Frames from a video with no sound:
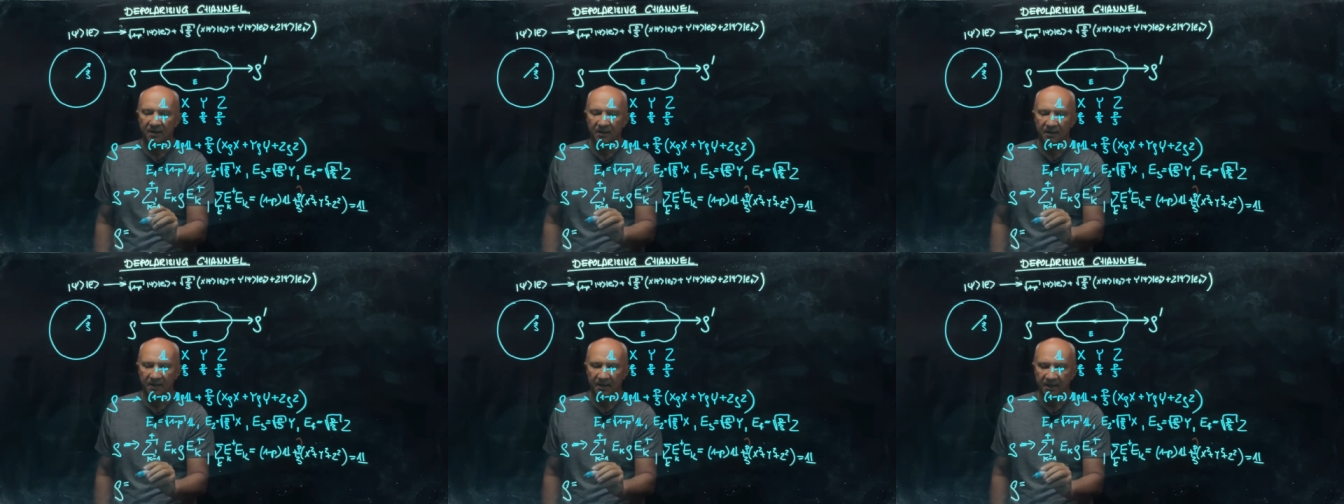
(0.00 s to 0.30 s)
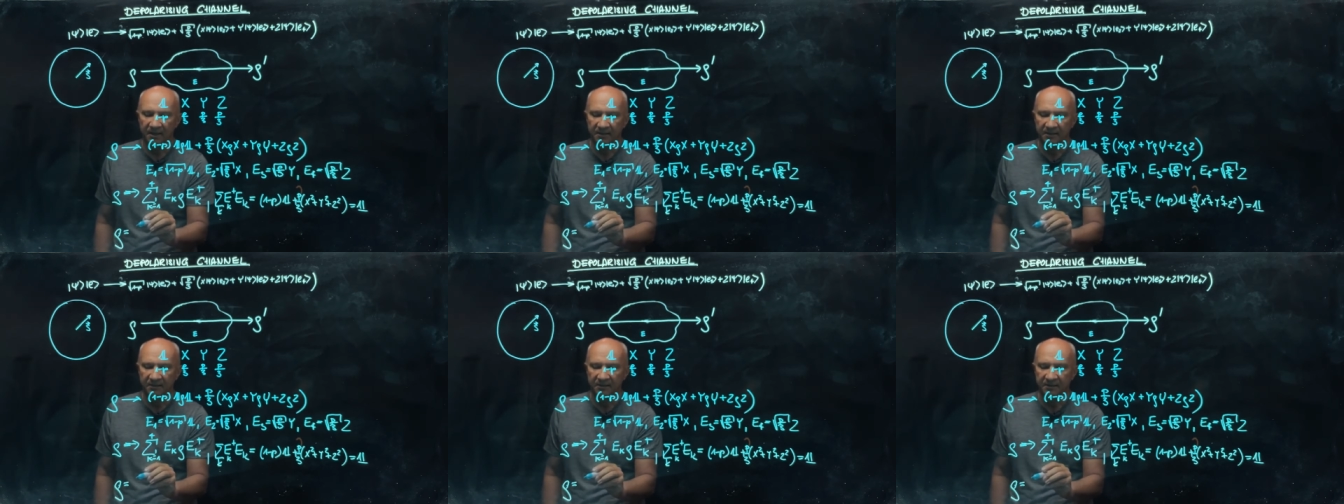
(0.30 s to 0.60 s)

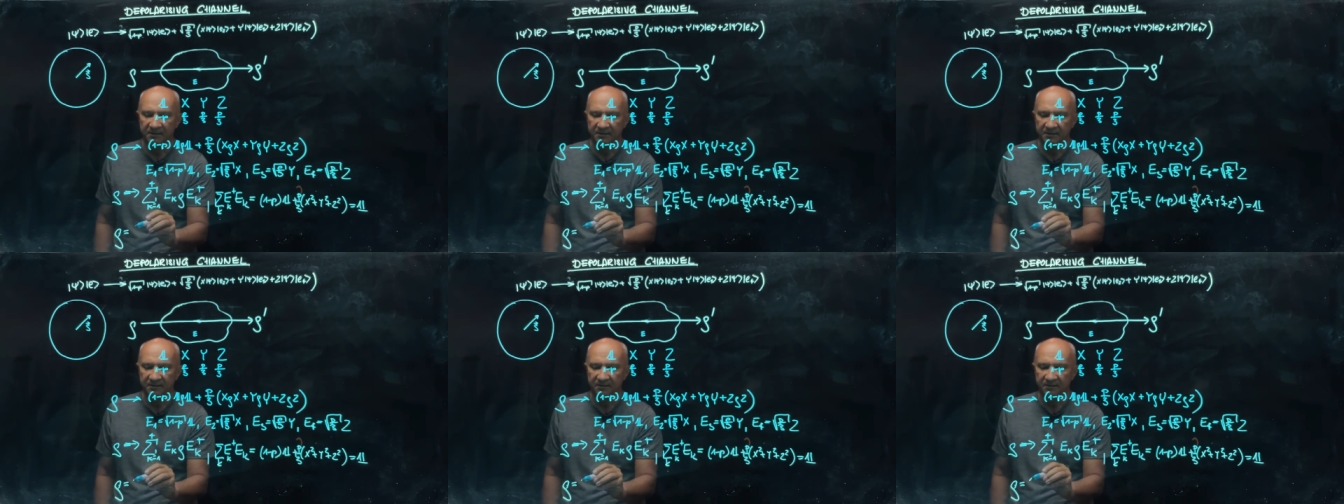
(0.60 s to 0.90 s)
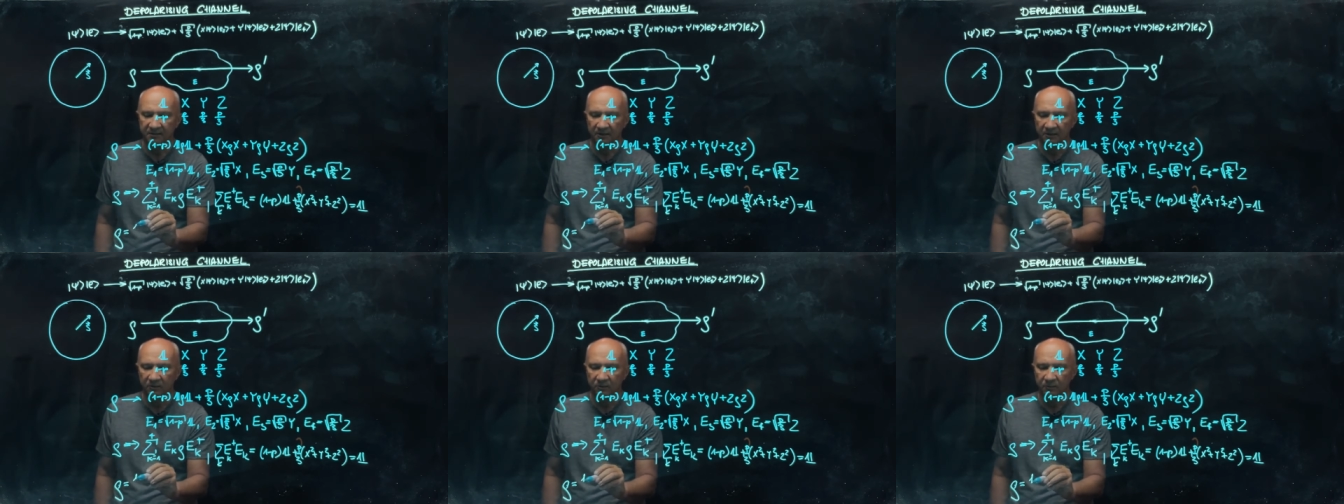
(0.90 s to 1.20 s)
any density
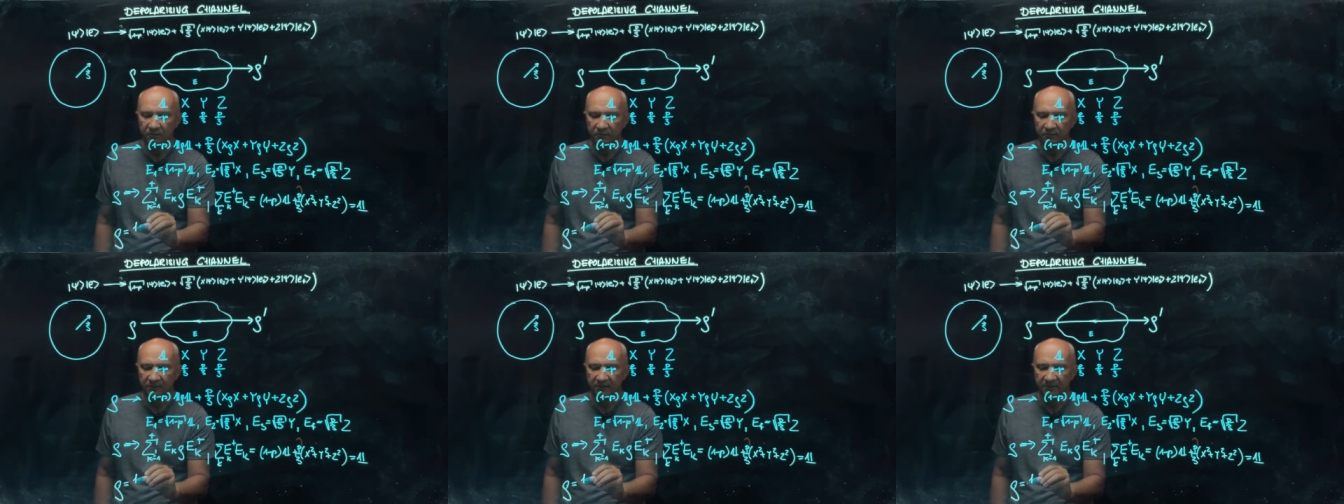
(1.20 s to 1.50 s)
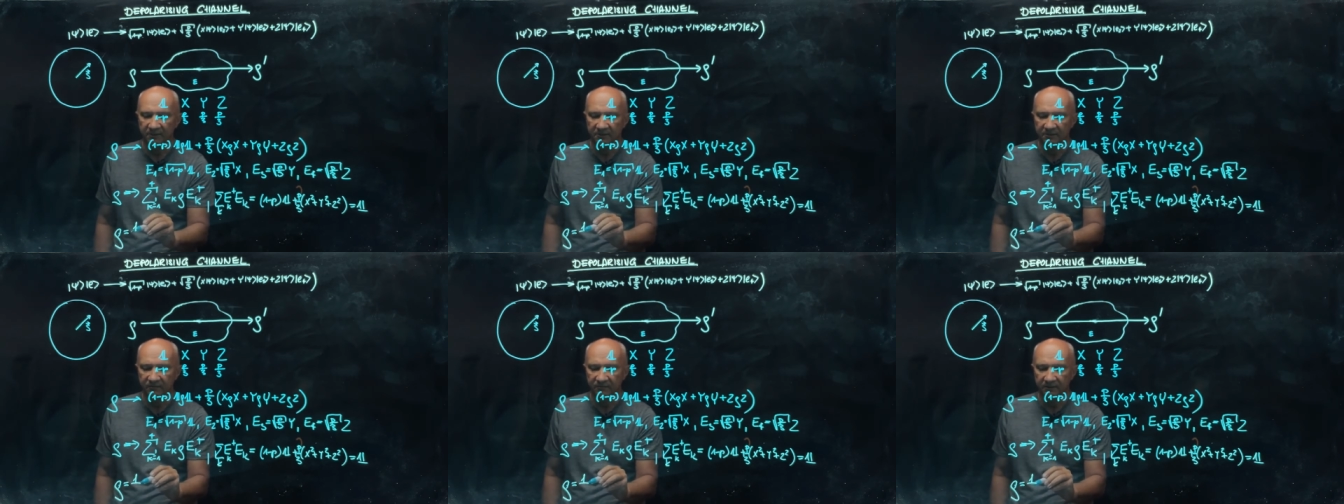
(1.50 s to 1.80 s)
operator
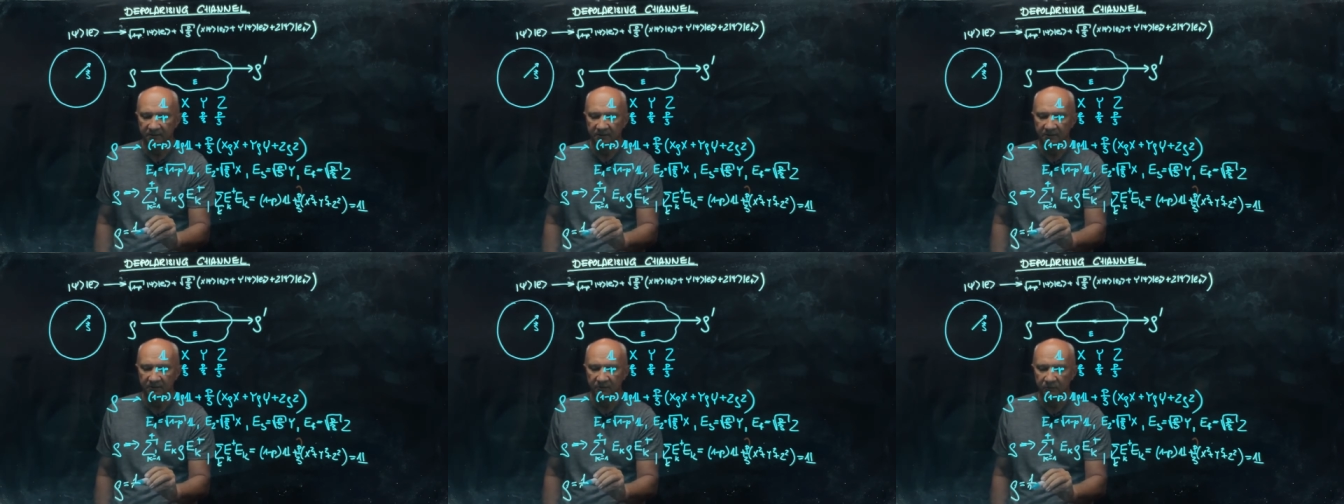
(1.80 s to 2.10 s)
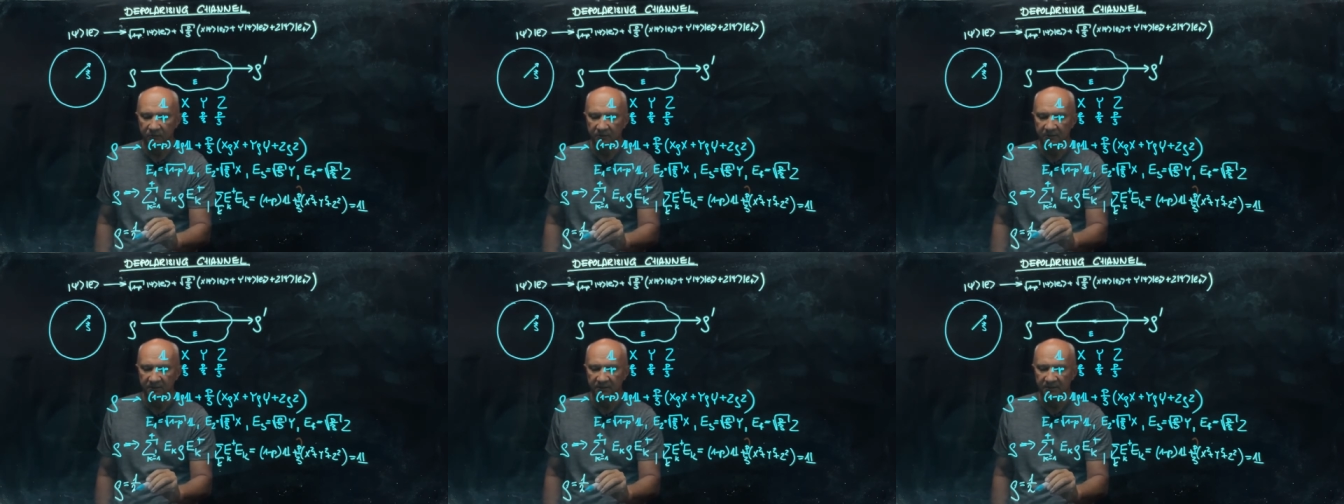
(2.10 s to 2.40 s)
of the
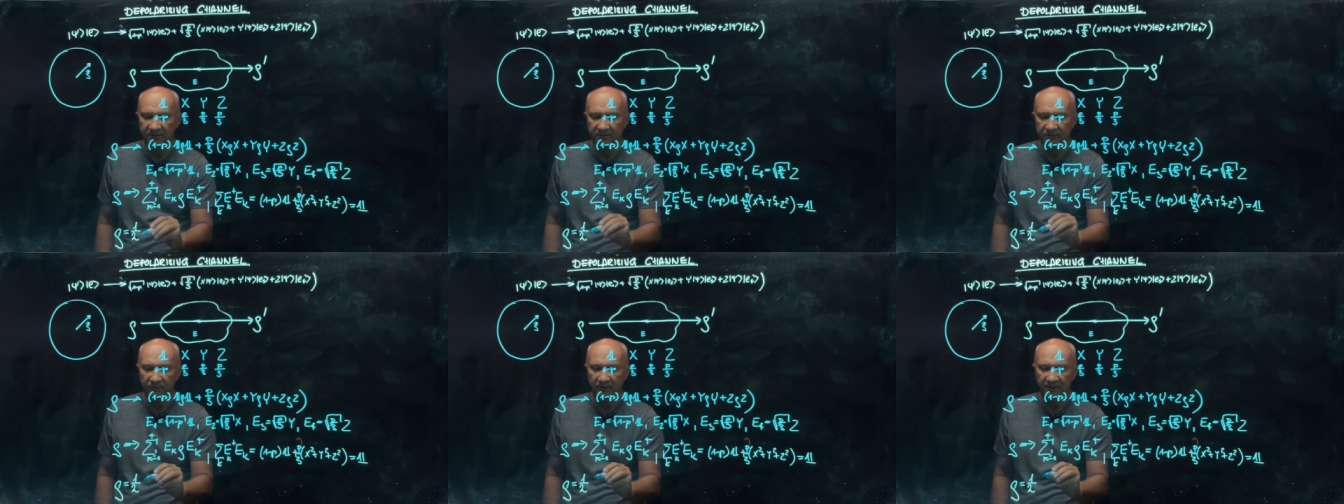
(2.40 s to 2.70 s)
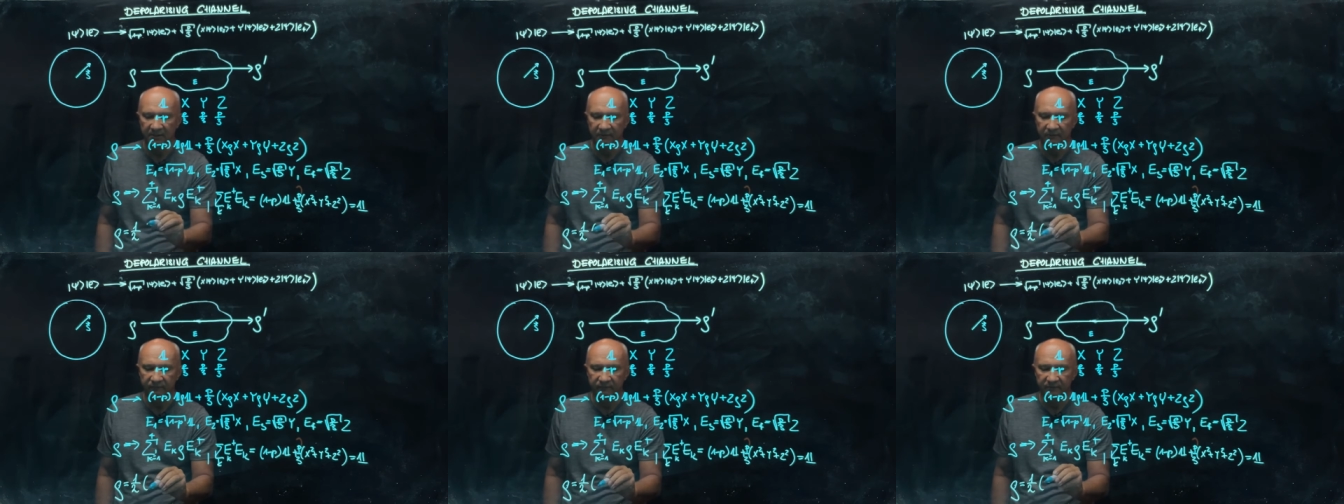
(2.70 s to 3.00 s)
qubit as 1
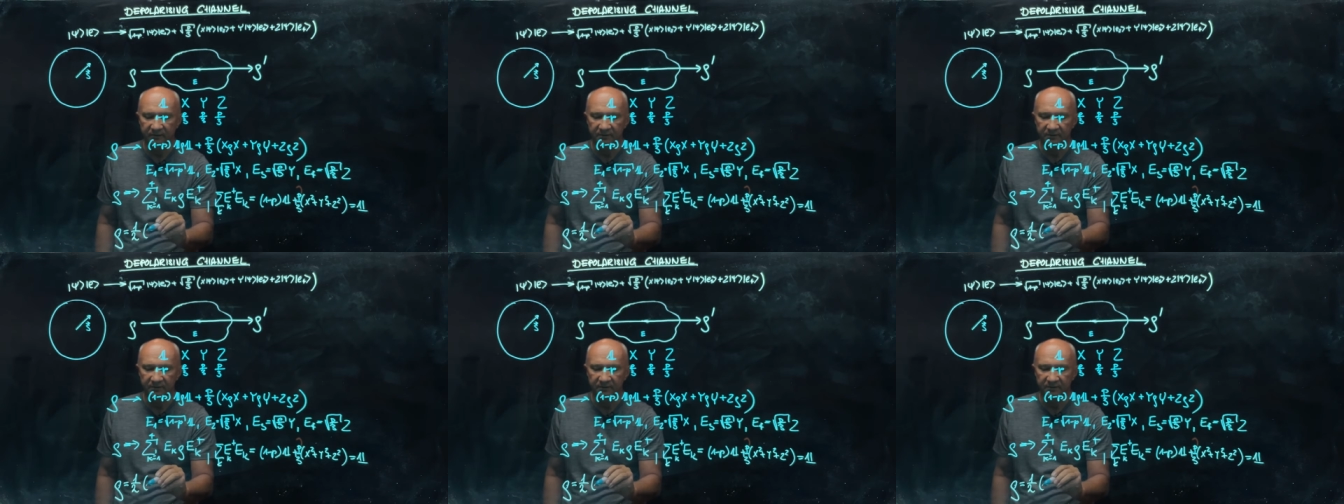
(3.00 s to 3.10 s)
over